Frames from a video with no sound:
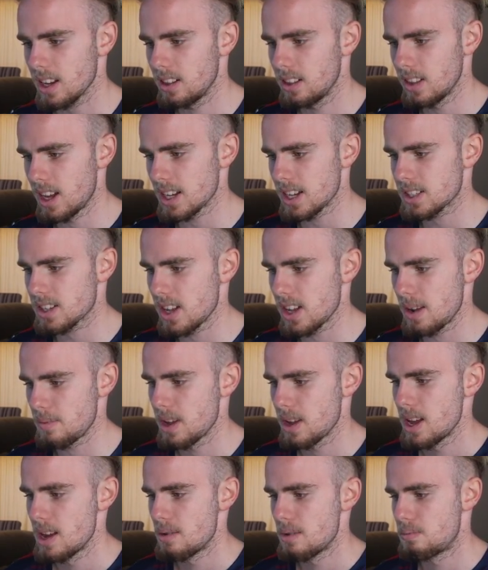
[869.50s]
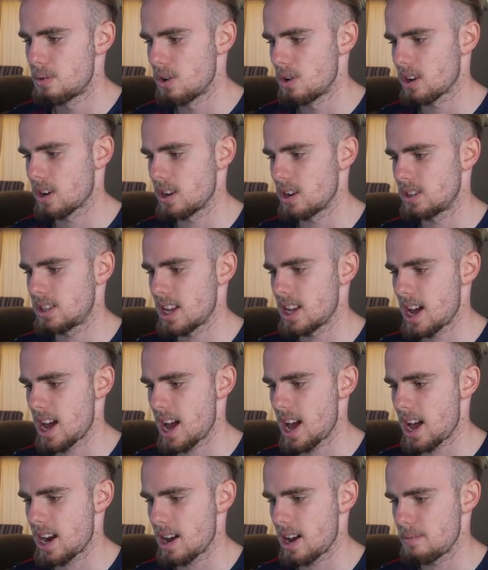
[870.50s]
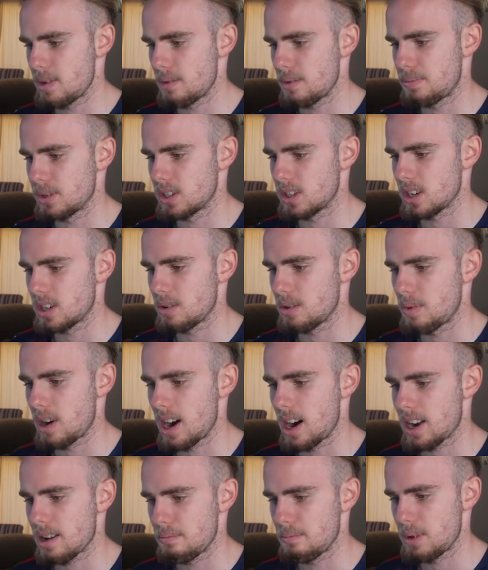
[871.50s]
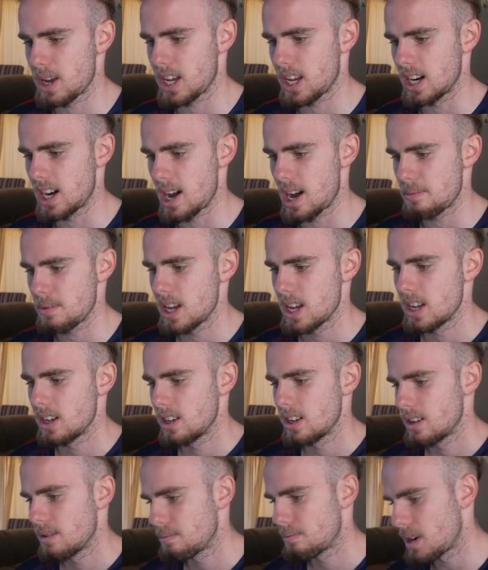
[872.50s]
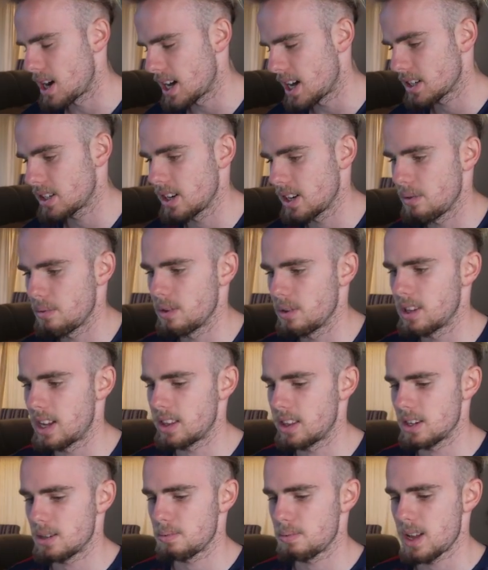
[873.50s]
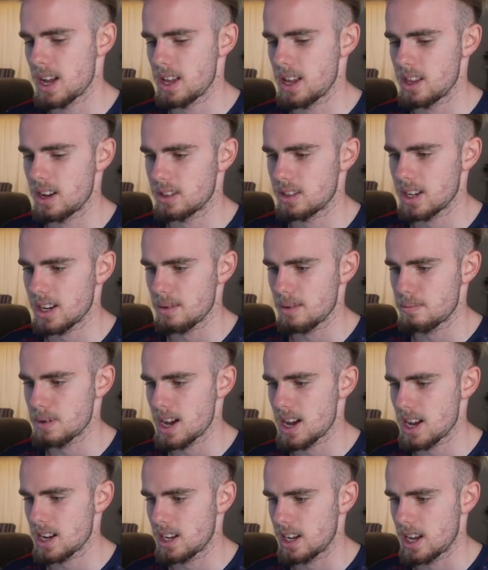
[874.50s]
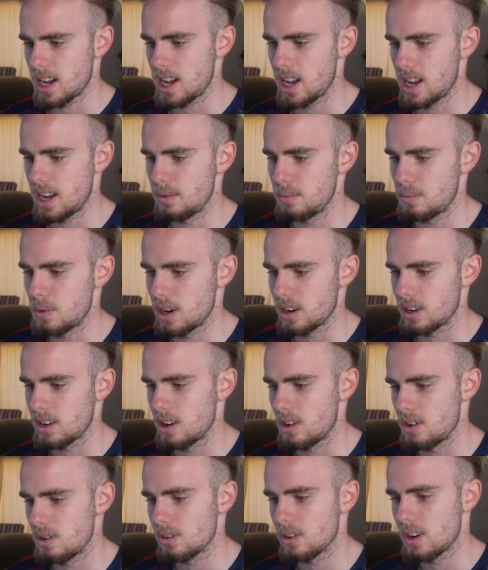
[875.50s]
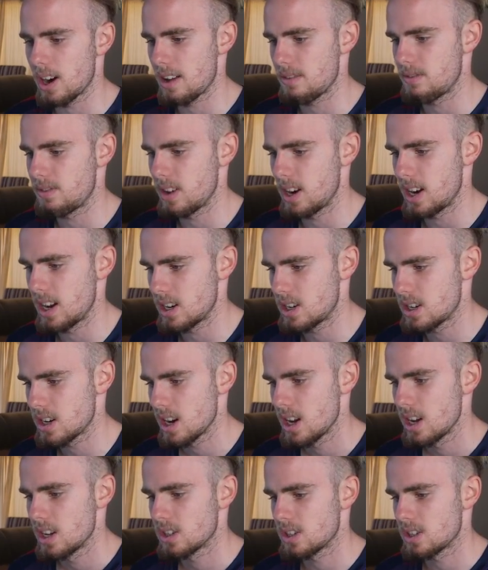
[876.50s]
Last clip, ball goes there, and I'm in a position where I can pick it up, pass it, we'll let this play, and then I'll take it back, and what a goal, great finish.